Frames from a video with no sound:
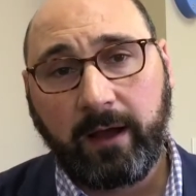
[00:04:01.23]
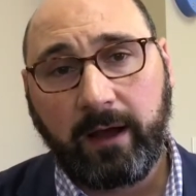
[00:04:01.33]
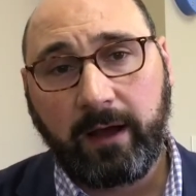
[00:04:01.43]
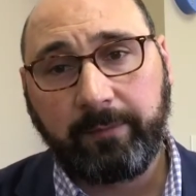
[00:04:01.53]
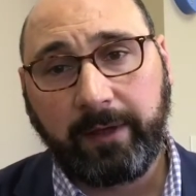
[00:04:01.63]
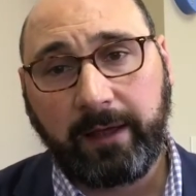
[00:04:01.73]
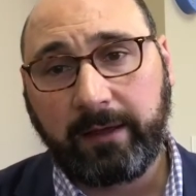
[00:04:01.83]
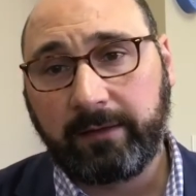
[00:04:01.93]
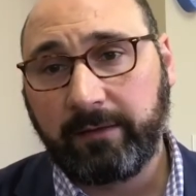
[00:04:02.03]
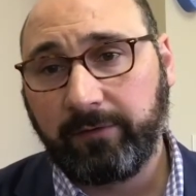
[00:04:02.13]

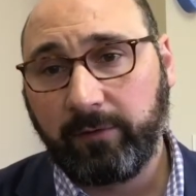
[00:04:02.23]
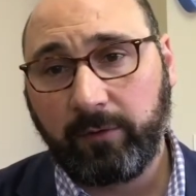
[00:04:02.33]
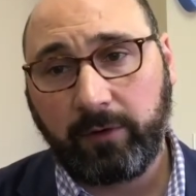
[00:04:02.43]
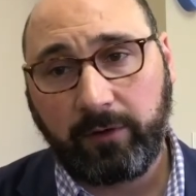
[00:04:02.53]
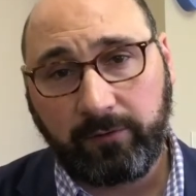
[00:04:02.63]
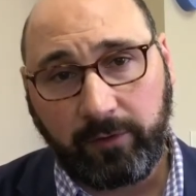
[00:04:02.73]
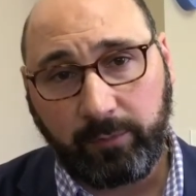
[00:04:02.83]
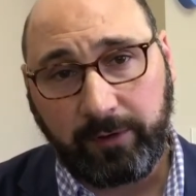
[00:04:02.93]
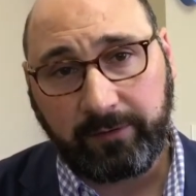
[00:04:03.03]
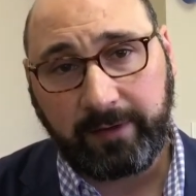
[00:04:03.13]
And if you are looking for a
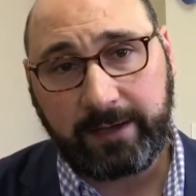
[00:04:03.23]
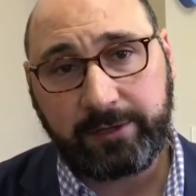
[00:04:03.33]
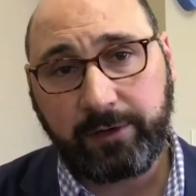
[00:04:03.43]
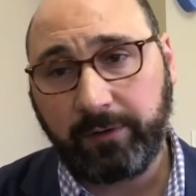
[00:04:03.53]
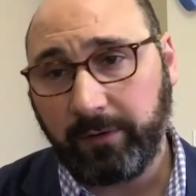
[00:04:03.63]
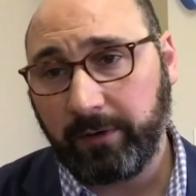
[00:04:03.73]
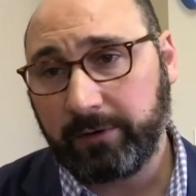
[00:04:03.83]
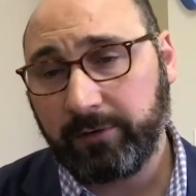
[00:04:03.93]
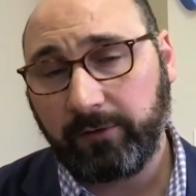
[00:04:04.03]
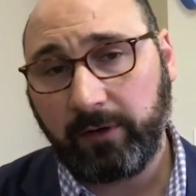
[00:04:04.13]
presentation or are
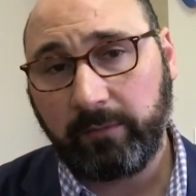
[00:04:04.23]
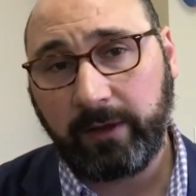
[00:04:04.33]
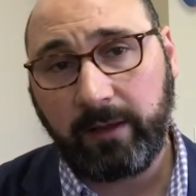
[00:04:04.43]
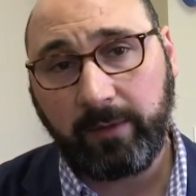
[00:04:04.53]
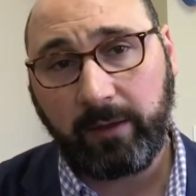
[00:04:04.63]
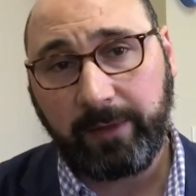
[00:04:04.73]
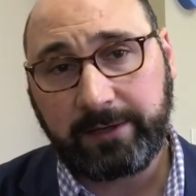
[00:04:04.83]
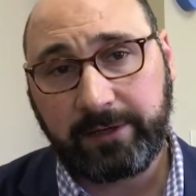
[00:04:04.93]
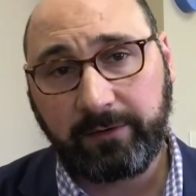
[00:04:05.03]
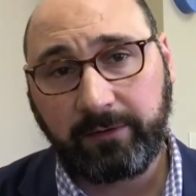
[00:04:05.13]
interested in becoming a
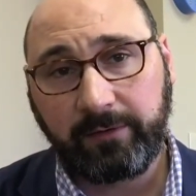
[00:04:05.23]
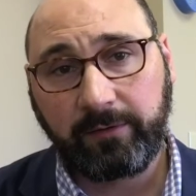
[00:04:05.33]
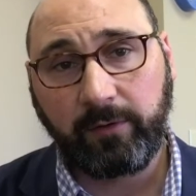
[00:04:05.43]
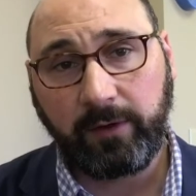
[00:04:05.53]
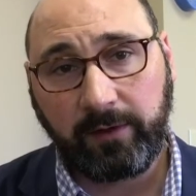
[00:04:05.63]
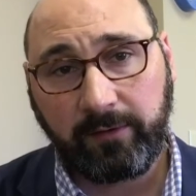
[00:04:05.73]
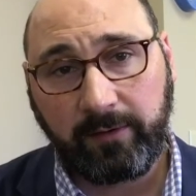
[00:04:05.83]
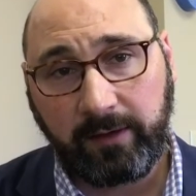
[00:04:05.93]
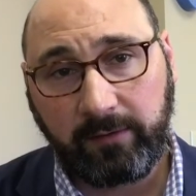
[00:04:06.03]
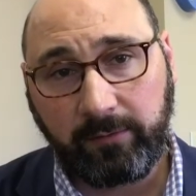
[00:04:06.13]
patient, don't
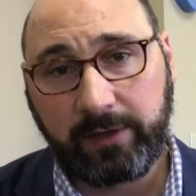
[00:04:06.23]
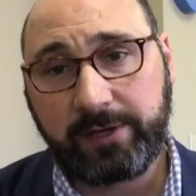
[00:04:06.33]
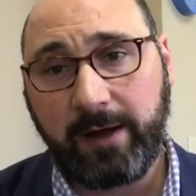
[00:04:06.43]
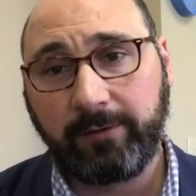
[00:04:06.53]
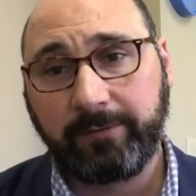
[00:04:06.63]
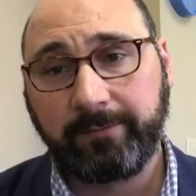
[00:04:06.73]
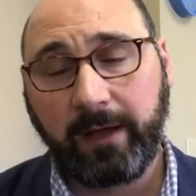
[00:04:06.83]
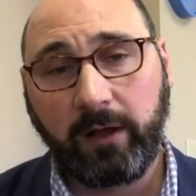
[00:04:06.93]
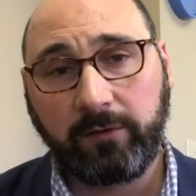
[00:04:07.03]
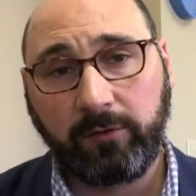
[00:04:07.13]
hesitate to reach out.
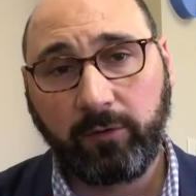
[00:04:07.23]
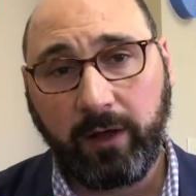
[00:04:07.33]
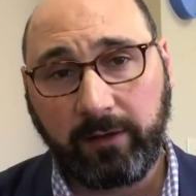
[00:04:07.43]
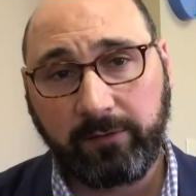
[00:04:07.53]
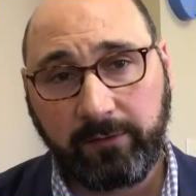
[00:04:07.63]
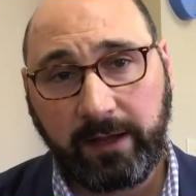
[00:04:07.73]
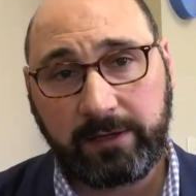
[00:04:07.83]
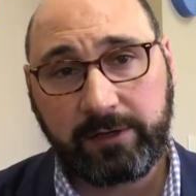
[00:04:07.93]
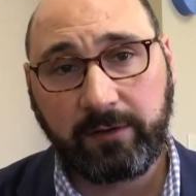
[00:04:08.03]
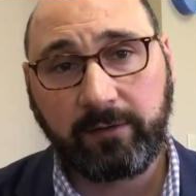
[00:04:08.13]
I also do
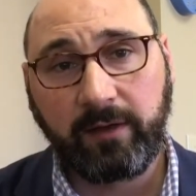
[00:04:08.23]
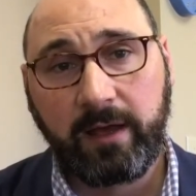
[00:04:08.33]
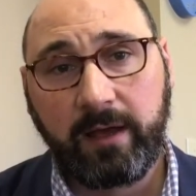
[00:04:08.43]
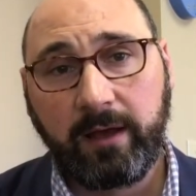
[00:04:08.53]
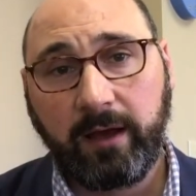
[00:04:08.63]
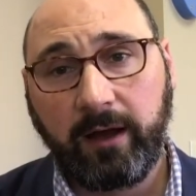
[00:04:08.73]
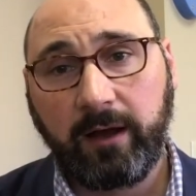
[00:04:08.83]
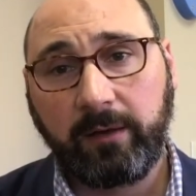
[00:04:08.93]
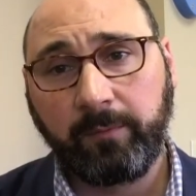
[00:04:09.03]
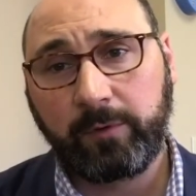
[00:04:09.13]
consultations,
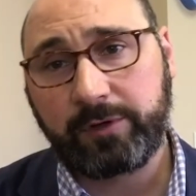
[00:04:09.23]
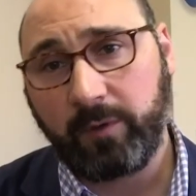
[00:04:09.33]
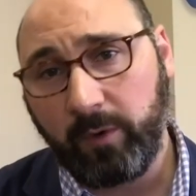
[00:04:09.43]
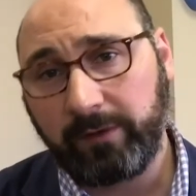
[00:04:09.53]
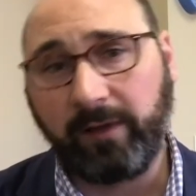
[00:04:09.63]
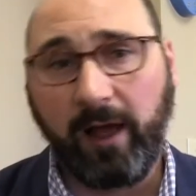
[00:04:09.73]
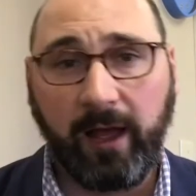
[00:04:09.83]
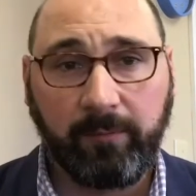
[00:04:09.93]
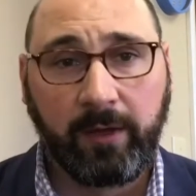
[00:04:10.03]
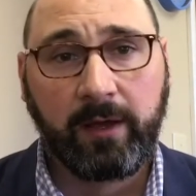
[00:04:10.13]
which are
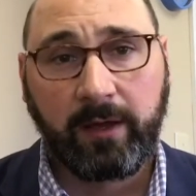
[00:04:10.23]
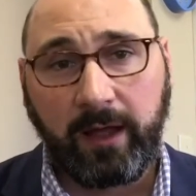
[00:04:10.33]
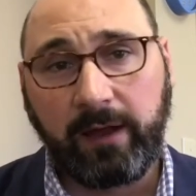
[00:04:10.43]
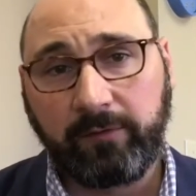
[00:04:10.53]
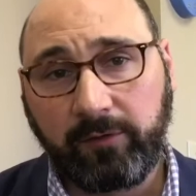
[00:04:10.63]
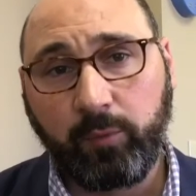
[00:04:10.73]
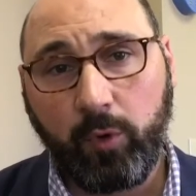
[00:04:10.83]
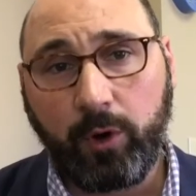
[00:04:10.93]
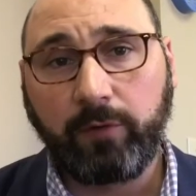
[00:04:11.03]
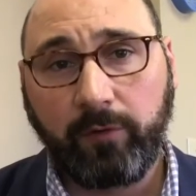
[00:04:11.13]
one-time kind of
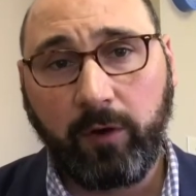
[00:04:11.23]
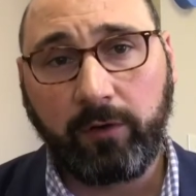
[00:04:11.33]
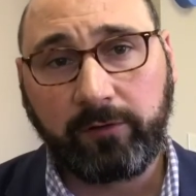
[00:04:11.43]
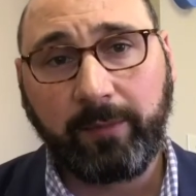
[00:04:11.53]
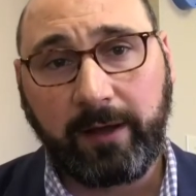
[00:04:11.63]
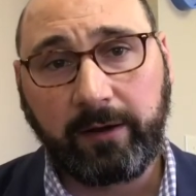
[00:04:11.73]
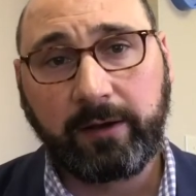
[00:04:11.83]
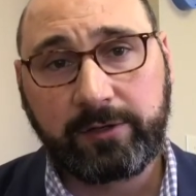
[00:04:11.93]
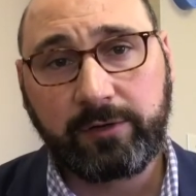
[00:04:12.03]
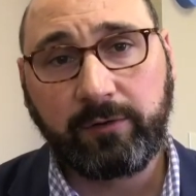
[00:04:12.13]
supportive calls about an
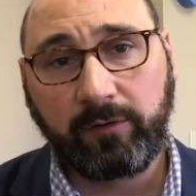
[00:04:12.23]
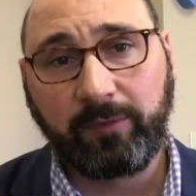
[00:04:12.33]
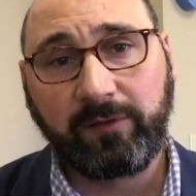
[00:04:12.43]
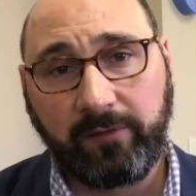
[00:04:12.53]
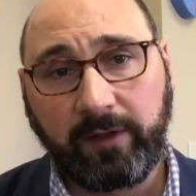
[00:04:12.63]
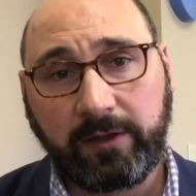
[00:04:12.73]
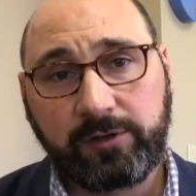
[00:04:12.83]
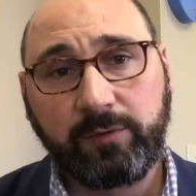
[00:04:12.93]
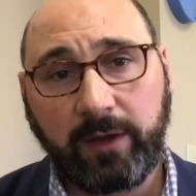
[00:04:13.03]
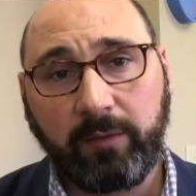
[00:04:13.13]
issue, a specific
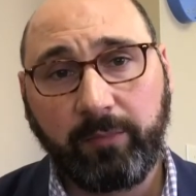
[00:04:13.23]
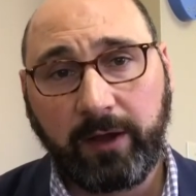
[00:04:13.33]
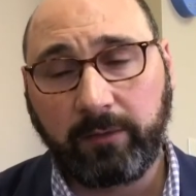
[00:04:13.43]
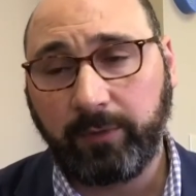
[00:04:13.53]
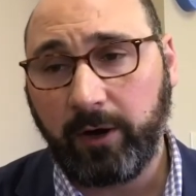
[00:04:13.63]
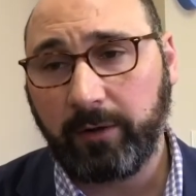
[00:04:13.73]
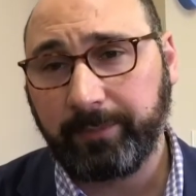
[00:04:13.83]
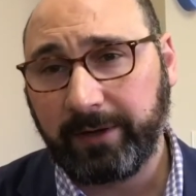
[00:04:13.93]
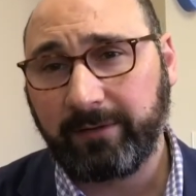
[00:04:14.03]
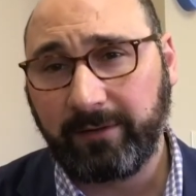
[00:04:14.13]
issue we can pick apart,
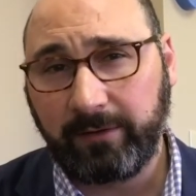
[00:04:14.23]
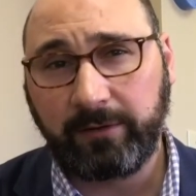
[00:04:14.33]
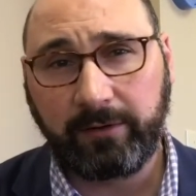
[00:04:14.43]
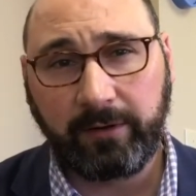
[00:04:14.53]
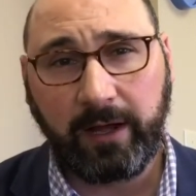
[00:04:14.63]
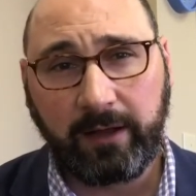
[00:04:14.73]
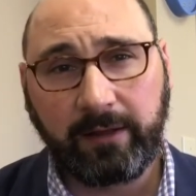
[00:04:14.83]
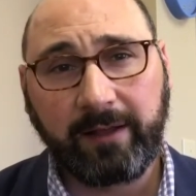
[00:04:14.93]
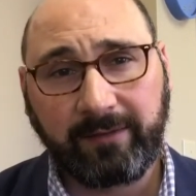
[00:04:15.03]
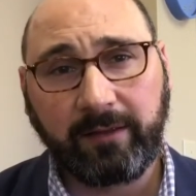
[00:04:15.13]
but it's a little
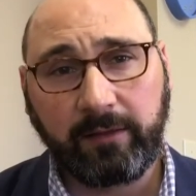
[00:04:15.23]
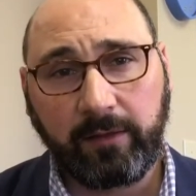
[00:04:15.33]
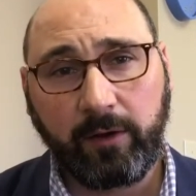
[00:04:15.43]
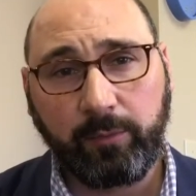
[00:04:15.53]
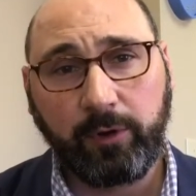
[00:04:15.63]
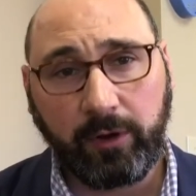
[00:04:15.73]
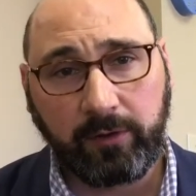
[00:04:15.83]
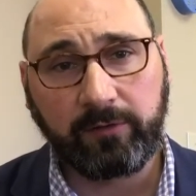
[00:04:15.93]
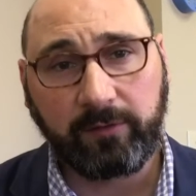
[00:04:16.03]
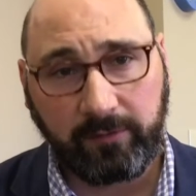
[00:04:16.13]
less than therapeutic
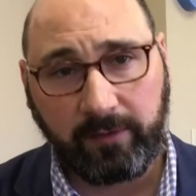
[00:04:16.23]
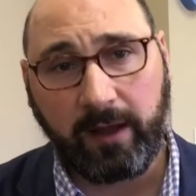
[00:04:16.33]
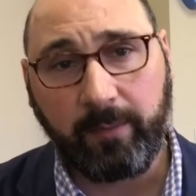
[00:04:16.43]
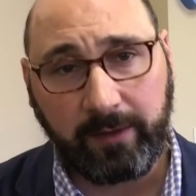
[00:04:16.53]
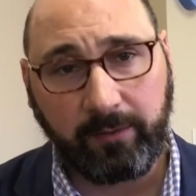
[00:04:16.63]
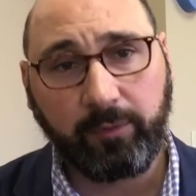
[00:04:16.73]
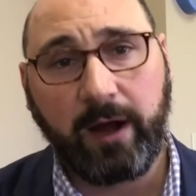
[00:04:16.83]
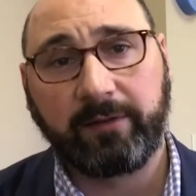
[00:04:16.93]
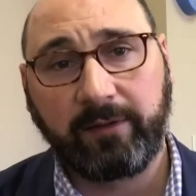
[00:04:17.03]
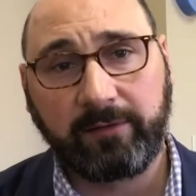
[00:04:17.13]
because it's not about the
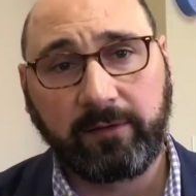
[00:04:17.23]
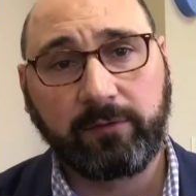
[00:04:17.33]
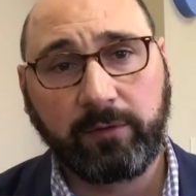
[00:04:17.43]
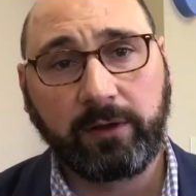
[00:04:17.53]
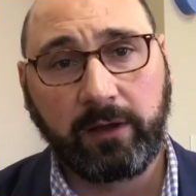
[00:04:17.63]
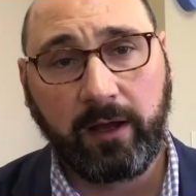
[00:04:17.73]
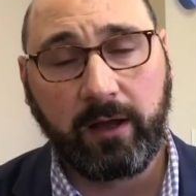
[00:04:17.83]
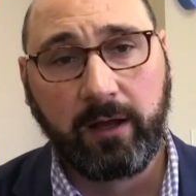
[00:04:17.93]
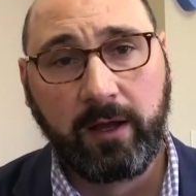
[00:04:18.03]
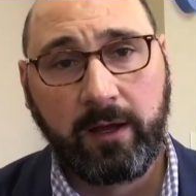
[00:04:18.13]
process. It's really
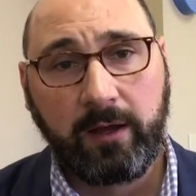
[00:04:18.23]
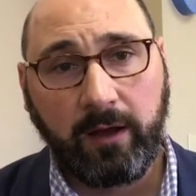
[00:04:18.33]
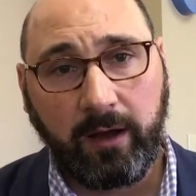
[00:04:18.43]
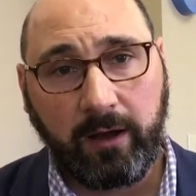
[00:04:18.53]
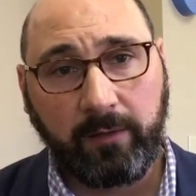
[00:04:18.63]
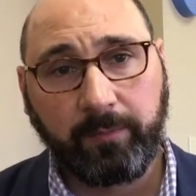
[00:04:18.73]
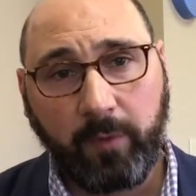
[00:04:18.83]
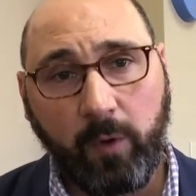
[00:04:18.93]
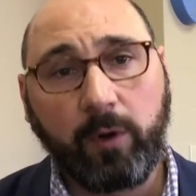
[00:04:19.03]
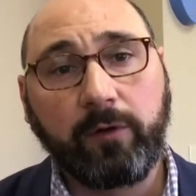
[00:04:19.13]

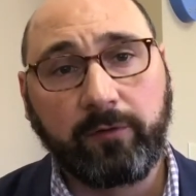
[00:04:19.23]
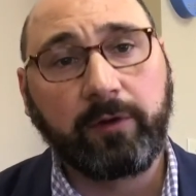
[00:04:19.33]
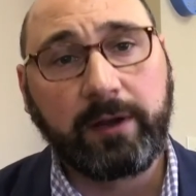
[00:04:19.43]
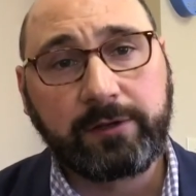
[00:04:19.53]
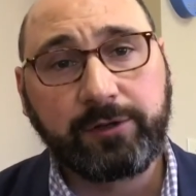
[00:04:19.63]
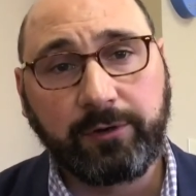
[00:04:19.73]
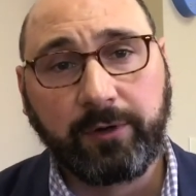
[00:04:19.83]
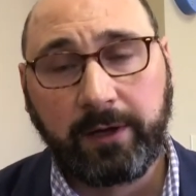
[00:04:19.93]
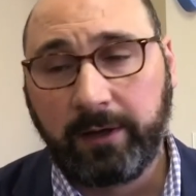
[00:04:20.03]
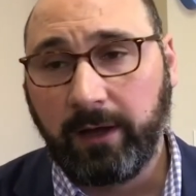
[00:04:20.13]
going over an issue
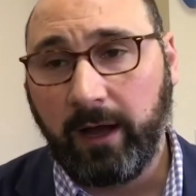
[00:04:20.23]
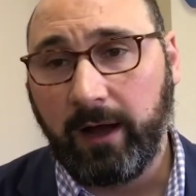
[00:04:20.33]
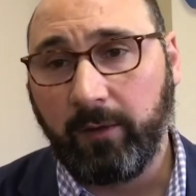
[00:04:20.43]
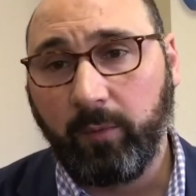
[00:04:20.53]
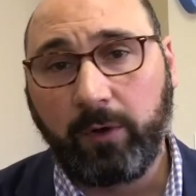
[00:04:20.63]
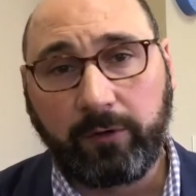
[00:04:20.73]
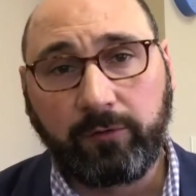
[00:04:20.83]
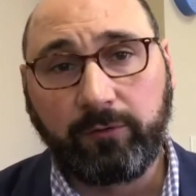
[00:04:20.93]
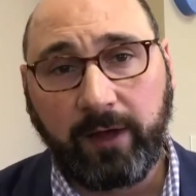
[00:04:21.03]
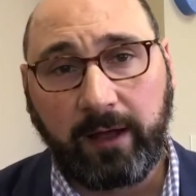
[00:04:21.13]
one or
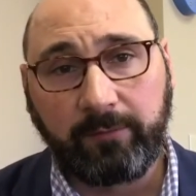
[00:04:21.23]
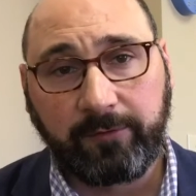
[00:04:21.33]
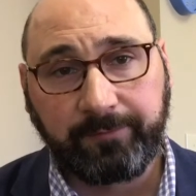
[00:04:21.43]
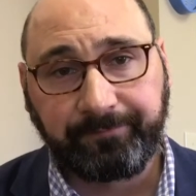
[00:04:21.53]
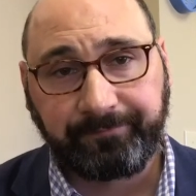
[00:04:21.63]
two times.